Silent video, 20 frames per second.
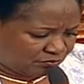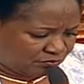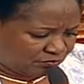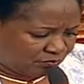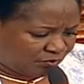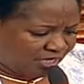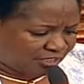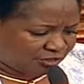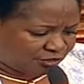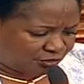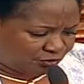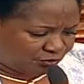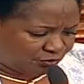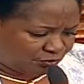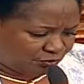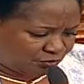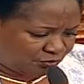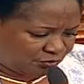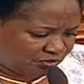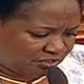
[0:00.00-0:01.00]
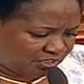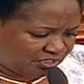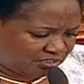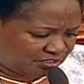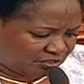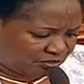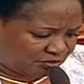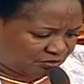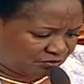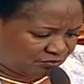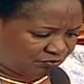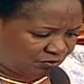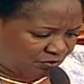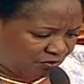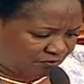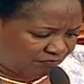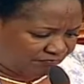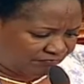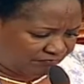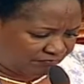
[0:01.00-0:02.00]
1.2, that is
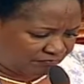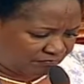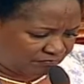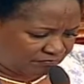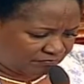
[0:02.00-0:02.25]
12,